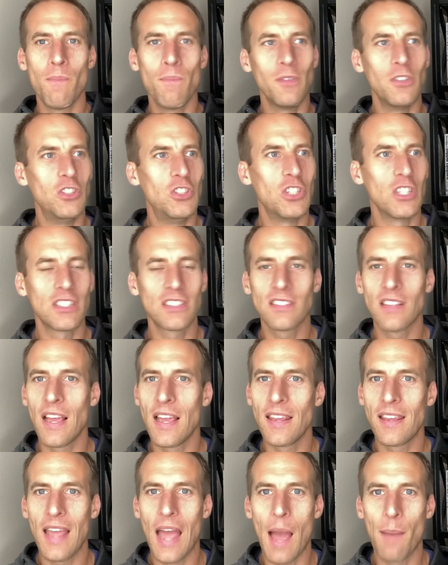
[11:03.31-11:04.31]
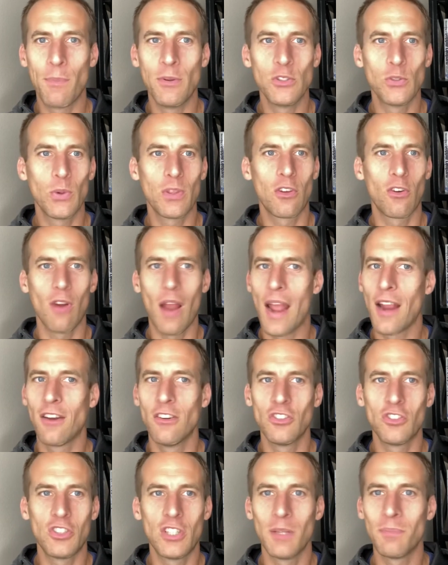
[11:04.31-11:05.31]
just like happens with
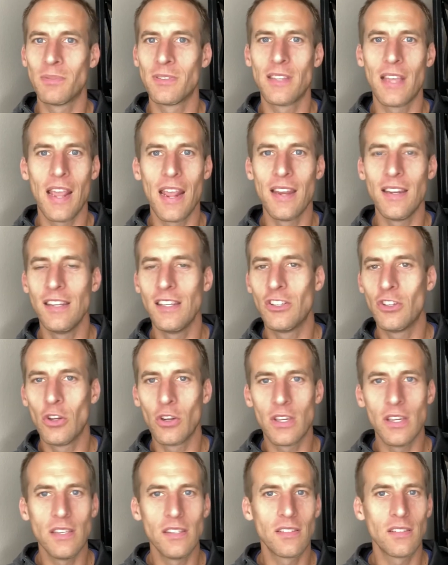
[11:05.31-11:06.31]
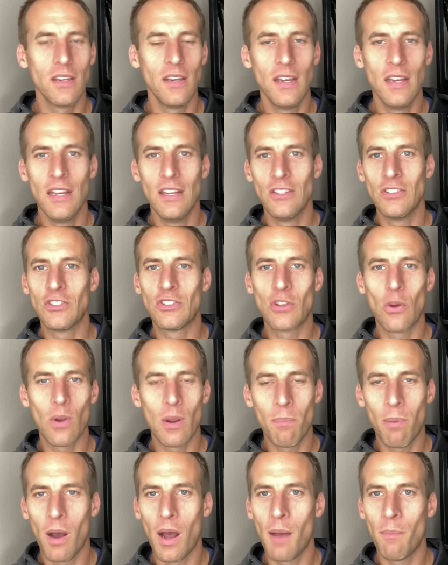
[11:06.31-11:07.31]
crackers, chips, candy, cookies, soda
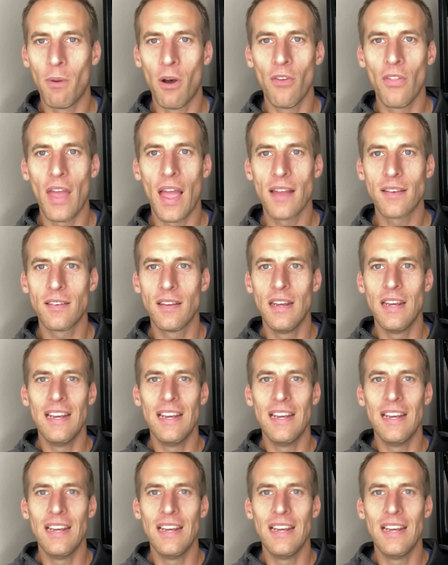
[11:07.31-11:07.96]
pop, all that.